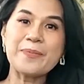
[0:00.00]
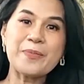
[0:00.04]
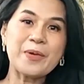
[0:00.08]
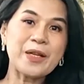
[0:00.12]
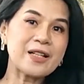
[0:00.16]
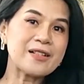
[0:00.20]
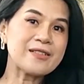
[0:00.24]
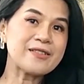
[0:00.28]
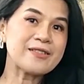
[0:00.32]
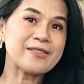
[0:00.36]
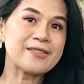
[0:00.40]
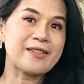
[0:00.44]

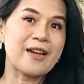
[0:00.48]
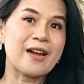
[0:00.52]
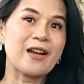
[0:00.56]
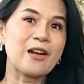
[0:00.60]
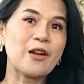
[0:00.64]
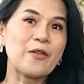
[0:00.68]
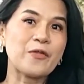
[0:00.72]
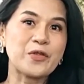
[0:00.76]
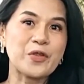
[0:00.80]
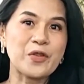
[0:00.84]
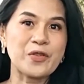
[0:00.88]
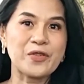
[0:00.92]
typical
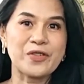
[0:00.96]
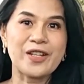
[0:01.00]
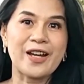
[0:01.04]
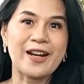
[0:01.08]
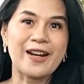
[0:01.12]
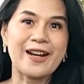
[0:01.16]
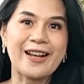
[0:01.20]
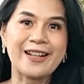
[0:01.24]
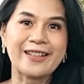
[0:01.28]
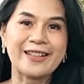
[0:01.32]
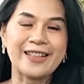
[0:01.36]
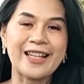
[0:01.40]
style of
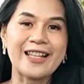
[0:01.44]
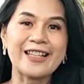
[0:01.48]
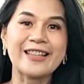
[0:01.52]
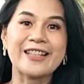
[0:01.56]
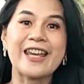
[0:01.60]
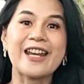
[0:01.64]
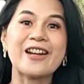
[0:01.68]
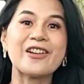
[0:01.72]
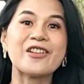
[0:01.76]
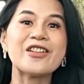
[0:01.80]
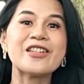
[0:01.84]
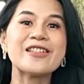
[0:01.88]
Yogyakarta.
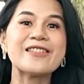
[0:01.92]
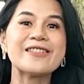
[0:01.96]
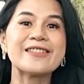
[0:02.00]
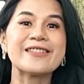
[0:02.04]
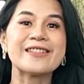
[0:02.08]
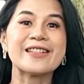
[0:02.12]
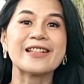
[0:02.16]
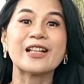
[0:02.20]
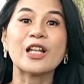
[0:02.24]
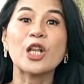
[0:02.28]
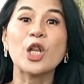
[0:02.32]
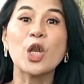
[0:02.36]
There is
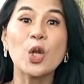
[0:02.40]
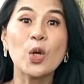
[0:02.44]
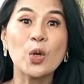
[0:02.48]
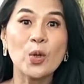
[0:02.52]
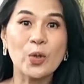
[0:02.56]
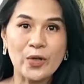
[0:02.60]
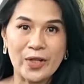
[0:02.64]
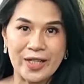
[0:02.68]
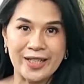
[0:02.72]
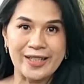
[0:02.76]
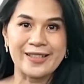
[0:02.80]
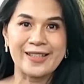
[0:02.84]
a
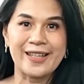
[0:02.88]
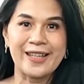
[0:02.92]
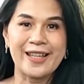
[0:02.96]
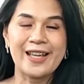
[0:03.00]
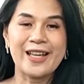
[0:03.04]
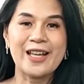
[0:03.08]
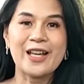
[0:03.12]
lurik.